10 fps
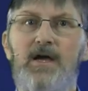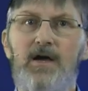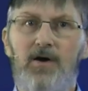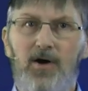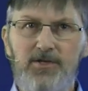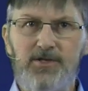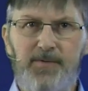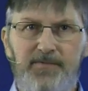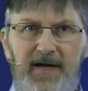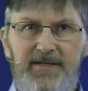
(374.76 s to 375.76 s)
Also
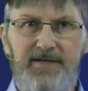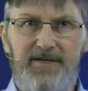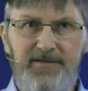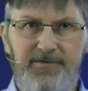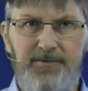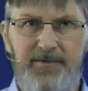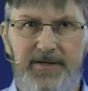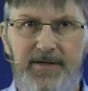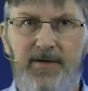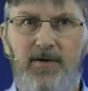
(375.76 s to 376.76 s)
provide a
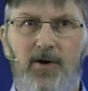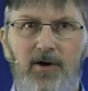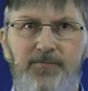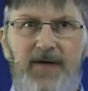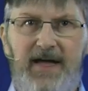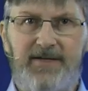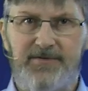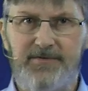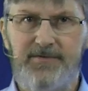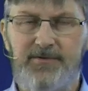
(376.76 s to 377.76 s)
history of
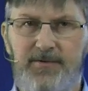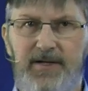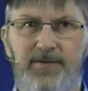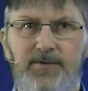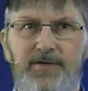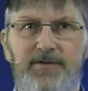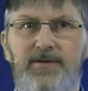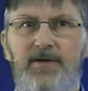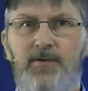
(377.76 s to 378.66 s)
actions so that you can